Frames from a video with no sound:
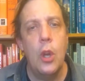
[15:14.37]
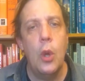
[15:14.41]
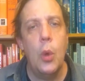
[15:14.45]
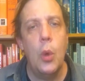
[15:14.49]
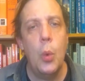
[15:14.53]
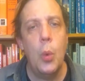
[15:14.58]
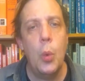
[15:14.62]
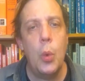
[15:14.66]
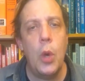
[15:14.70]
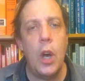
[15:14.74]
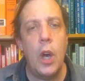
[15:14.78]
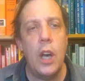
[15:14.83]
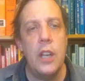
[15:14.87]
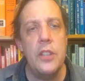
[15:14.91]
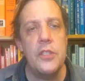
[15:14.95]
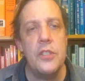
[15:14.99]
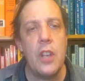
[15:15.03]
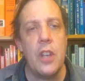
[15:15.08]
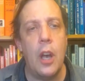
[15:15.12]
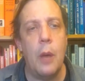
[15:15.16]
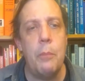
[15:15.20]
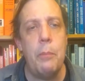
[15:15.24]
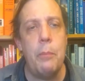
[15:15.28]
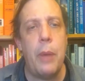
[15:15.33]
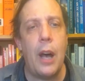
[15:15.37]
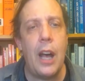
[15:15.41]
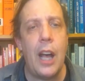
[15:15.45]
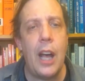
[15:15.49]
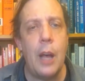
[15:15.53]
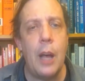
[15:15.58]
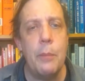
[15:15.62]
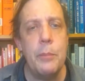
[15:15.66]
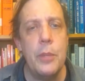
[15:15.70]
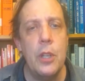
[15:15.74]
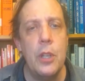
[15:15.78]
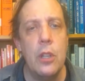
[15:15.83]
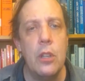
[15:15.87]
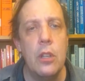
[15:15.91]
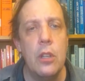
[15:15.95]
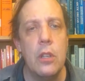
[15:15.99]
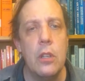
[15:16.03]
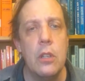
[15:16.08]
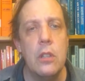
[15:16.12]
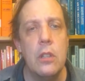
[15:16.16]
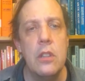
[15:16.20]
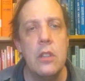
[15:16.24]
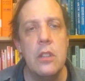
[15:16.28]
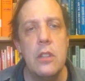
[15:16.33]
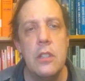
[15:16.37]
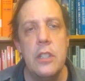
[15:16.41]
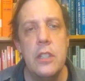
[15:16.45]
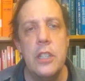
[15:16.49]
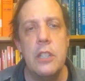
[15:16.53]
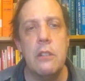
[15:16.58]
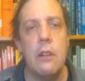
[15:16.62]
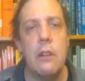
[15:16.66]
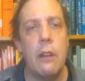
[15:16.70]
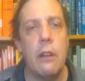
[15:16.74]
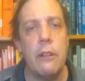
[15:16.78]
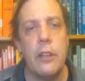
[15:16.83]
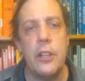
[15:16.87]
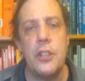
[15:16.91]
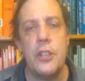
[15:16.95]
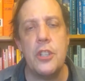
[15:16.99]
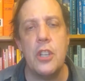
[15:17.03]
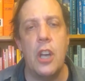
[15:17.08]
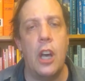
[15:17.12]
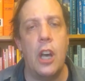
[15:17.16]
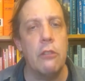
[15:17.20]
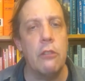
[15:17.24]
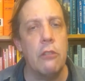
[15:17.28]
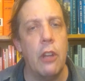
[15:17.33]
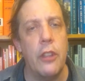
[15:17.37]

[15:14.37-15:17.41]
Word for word: was a popular literary genre.